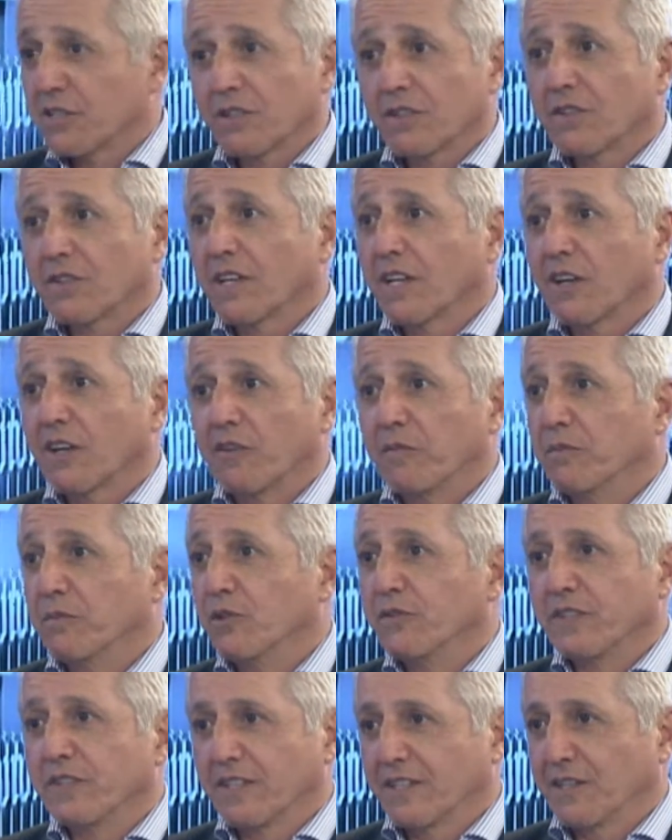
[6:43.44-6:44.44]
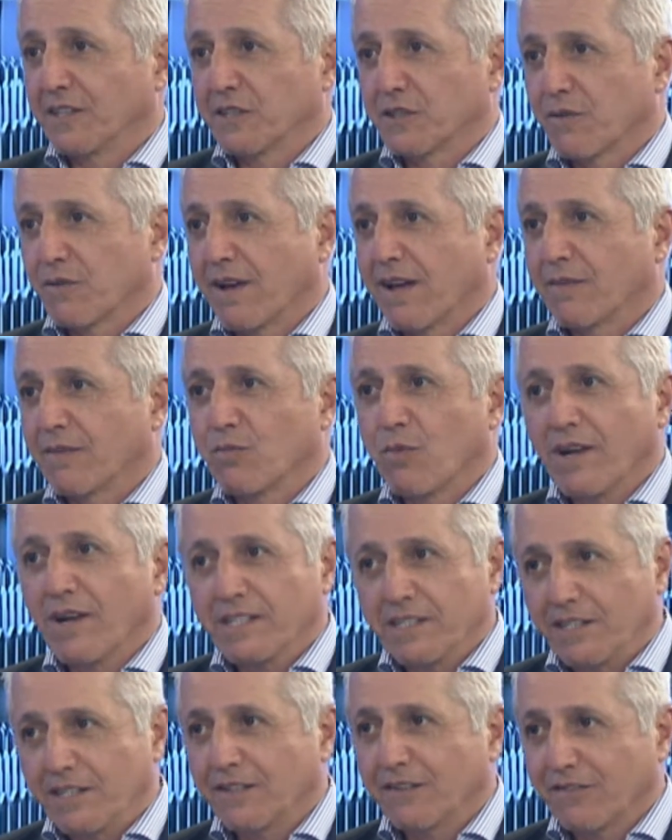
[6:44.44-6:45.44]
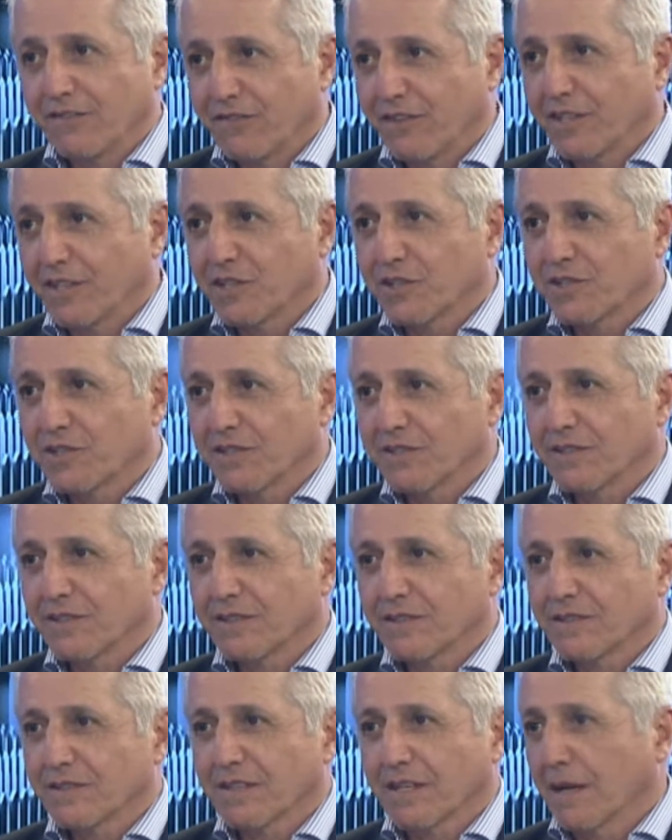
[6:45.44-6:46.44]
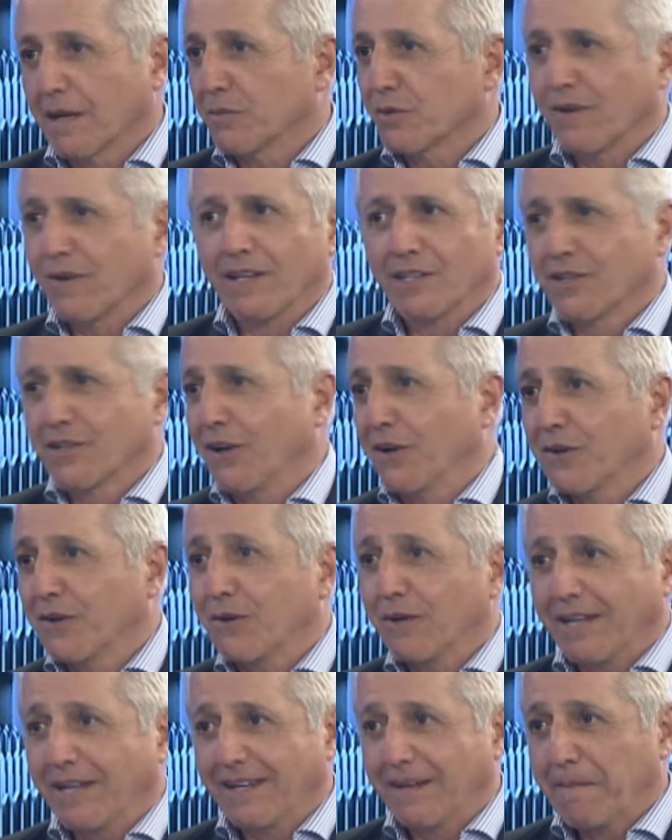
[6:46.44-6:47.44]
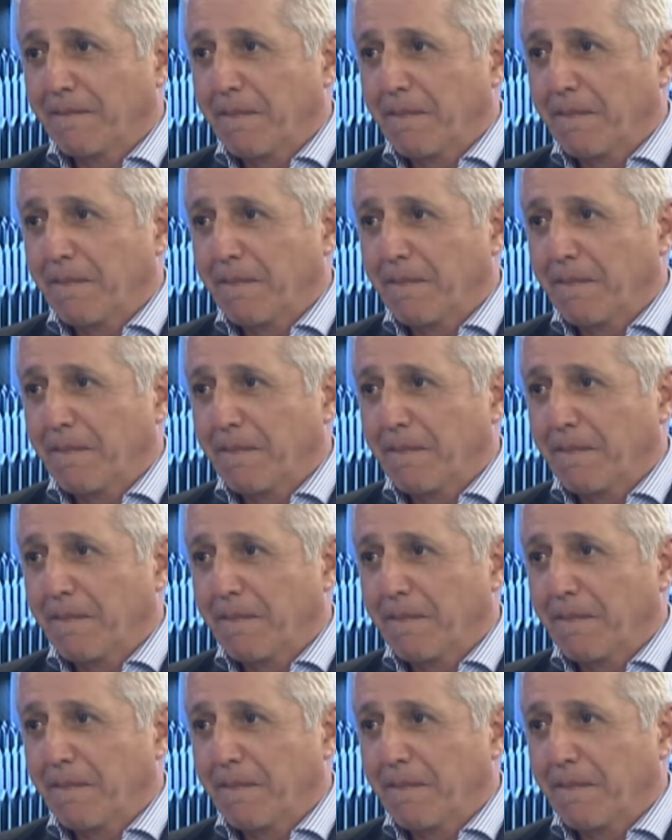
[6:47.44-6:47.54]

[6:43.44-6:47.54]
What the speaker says: you're thinking of moving things around, 1 year fixed it comes around so quick.